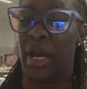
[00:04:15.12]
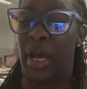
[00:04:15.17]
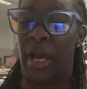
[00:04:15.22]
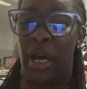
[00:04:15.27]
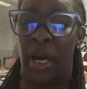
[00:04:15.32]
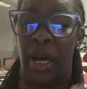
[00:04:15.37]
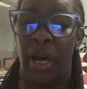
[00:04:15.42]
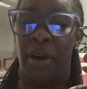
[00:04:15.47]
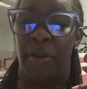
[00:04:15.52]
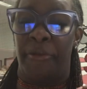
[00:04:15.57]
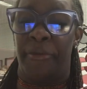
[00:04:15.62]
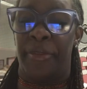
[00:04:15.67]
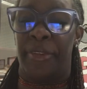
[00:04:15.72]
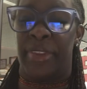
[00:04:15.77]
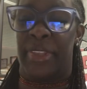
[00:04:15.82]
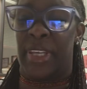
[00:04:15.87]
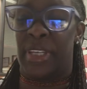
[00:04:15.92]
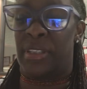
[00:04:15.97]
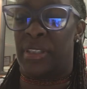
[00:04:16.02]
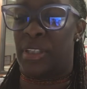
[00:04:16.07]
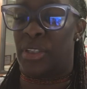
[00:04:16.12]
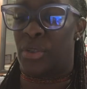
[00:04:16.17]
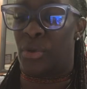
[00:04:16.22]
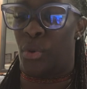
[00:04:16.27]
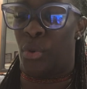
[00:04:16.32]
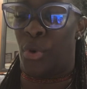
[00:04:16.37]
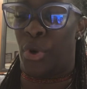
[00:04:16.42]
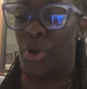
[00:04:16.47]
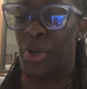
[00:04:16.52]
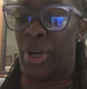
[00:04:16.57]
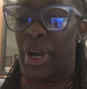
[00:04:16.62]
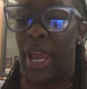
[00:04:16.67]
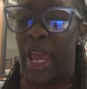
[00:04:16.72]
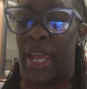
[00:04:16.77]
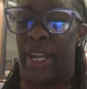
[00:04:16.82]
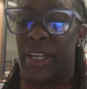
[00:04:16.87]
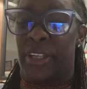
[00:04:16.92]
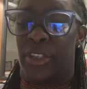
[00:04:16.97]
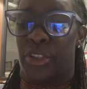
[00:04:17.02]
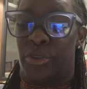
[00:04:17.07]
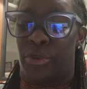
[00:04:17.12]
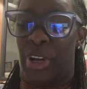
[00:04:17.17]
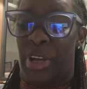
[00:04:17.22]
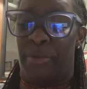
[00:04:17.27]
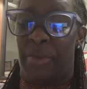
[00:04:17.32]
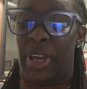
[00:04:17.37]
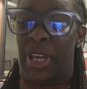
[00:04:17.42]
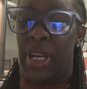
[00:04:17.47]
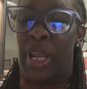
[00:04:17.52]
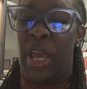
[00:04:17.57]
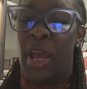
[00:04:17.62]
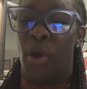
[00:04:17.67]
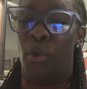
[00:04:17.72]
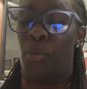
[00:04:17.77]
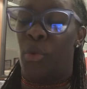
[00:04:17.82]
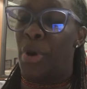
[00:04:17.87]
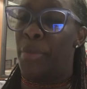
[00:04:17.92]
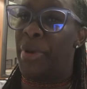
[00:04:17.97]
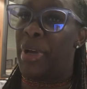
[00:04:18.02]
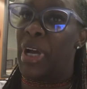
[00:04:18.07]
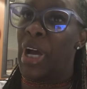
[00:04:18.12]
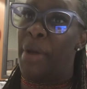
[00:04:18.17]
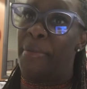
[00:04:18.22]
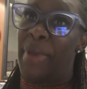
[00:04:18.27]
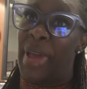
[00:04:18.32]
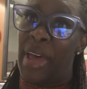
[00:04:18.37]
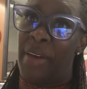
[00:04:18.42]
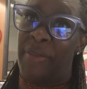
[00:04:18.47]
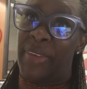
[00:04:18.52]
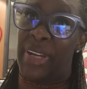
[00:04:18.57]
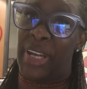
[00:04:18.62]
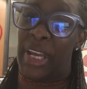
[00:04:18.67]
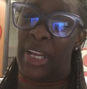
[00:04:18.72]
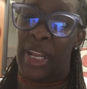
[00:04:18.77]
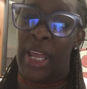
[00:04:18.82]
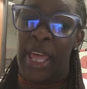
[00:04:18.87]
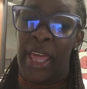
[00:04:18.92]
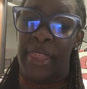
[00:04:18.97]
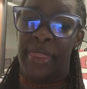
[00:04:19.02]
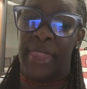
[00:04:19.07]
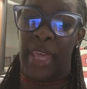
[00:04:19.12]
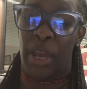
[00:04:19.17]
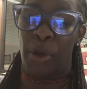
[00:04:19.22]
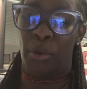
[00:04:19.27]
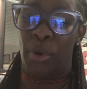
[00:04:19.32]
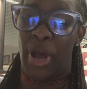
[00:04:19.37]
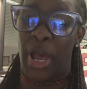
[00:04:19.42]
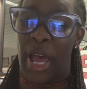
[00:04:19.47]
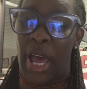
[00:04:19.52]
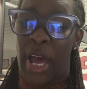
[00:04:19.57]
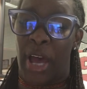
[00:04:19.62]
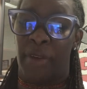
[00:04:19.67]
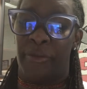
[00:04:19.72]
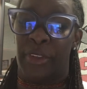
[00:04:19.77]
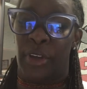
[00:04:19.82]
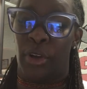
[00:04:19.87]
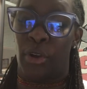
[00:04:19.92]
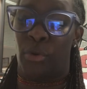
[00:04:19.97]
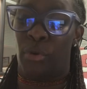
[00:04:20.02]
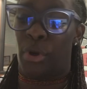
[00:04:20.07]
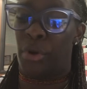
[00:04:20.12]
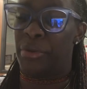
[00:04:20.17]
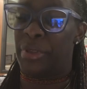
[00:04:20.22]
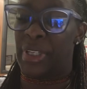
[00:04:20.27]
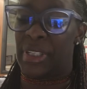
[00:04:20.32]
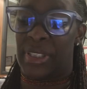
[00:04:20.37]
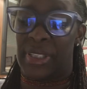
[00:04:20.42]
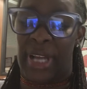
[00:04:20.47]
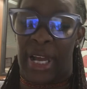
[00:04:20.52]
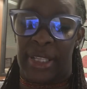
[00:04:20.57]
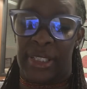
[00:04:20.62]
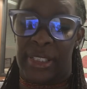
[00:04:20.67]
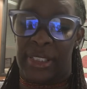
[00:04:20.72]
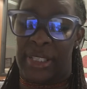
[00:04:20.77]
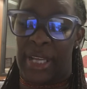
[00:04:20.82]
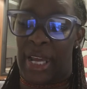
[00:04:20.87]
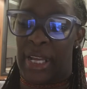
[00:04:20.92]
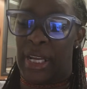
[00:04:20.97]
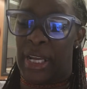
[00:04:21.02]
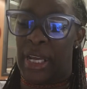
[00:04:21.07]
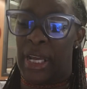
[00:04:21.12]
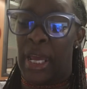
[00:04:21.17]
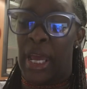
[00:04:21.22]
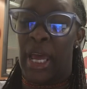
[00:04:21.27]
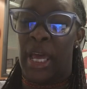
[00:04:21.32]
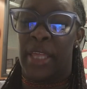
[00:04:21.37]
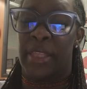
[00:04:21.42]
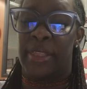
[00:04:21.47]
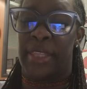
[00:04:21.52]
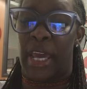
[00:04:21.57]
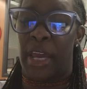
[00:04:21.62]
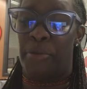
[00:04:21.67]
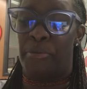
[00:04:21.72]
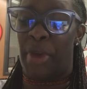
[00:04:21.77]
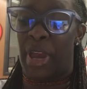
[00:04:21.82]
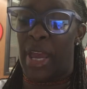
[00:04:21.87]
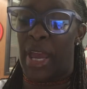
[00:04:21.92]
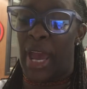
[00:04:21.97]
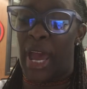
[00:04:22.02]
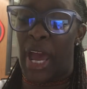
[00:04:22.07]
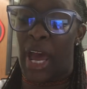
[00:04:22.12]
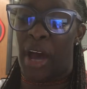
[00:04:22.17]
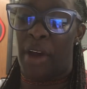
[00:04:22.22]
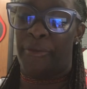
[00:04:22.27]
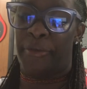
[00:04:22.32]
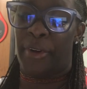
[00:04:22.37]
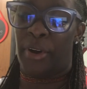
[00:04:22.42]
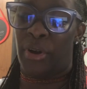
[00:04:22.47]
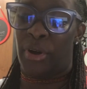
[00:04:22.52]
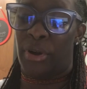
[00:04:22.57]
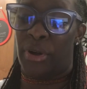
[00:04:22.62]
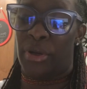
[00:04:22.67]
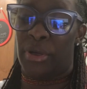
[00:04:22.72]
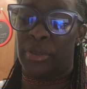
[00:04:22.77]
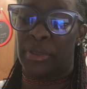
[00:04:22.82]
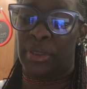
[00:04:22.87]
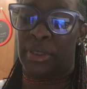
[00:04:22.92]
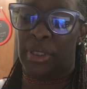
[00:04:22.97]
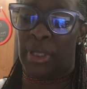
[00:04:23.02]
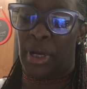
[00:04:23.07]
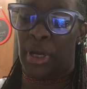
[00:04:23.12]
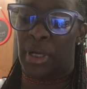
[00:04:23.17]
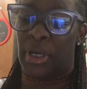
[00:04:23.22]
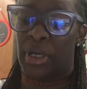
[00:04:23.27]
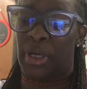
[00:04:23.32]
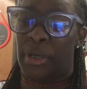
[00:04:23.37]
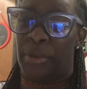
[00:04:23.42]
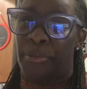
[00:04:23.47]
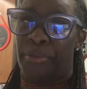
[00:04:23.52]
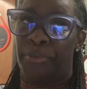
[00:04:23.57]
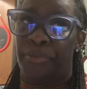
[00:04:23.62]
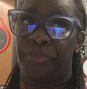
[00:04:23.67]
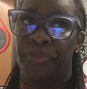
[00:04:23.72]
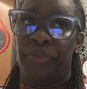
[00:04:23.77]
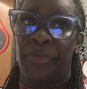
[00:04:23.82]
of this disorder and its treatment will become evident. They will have, their growth is not steady. They may have, uh, um,